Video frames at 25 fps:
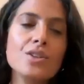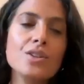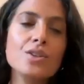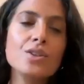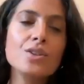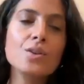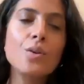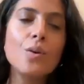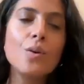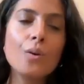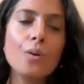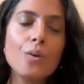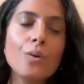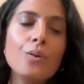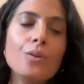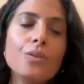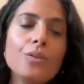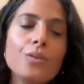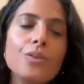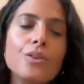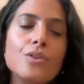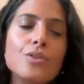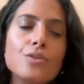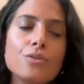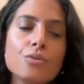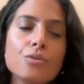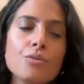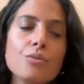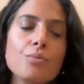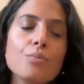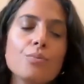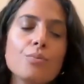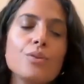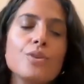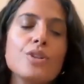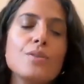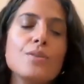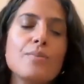and to hold the true
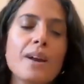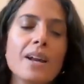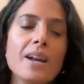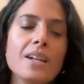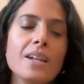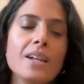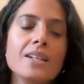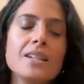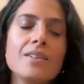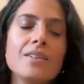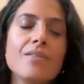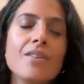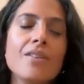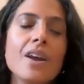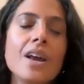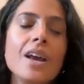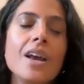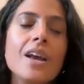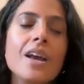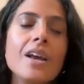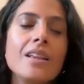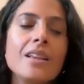perspective